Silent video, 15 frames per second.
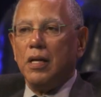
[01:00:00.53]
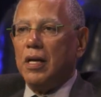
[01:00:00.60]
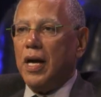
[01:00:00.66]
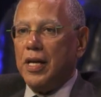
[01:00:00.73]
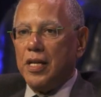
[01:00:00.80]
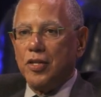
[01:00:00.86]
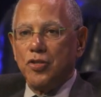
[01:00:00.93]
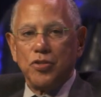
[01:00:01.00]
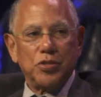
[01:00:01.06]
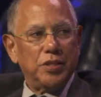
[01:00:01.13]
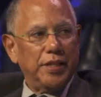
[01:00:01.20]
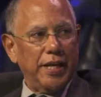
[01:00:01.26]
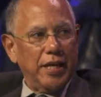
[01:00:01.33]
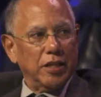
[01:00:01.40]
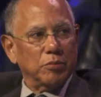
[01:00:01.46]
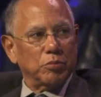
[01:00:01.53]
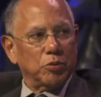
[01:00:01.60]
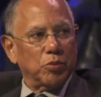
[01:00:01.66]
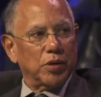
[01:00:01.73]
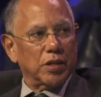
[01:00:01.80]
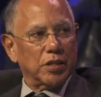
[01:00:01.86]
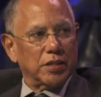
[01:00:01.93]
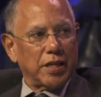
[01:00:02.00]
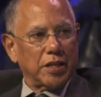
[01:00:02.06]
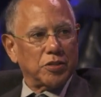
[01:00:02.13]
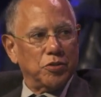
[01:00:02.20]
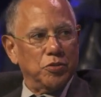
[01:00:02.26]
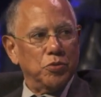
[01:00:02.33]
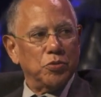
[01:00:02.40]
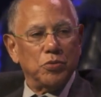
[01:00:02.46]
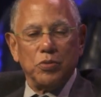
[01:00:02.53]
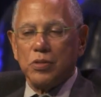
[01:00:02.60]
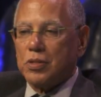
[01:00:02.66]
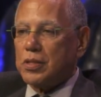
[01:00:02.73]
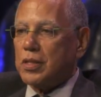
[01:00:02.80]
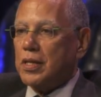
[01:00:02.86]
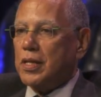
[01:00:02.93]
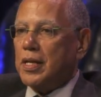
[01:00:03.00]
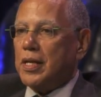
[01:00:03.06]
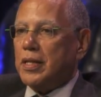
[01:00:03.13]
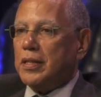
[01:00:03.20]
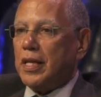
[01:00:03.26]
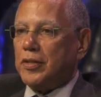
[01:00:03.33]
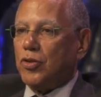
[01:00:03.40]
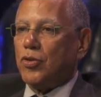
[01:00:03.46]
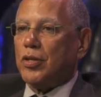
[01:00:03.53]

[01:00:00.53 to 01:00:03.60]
an understandable one, because that's news that they're